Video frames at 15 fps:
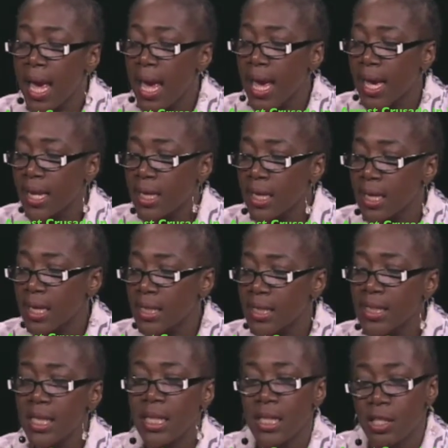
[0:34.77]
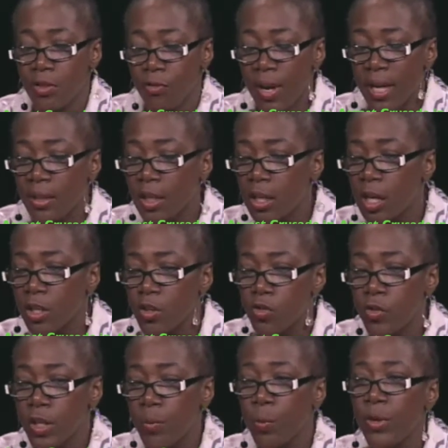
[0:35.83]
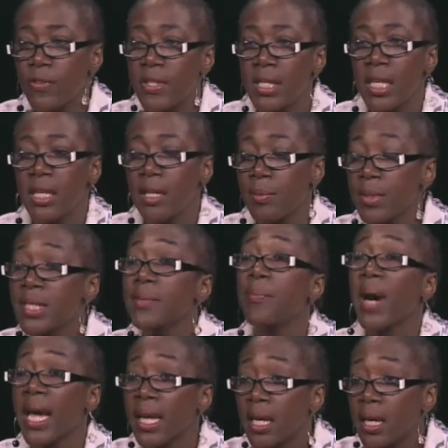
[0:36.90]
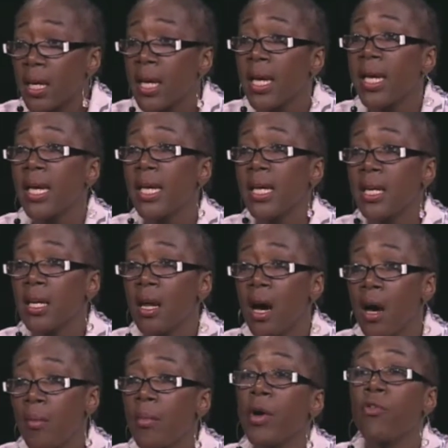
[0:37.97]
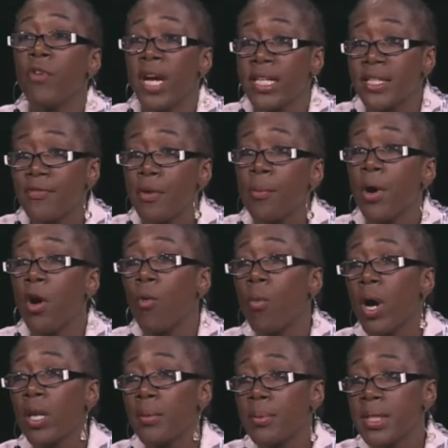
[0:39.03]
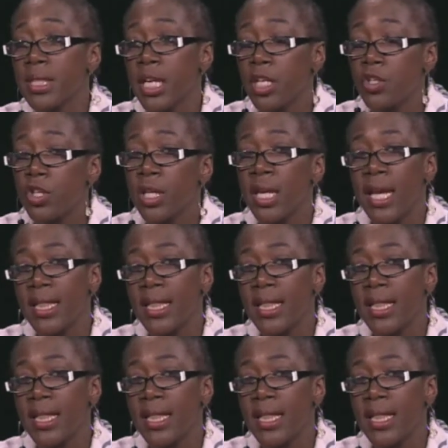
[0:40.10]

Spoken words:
And in cities around the country, we've seen a spike in arrests for marijuana possession.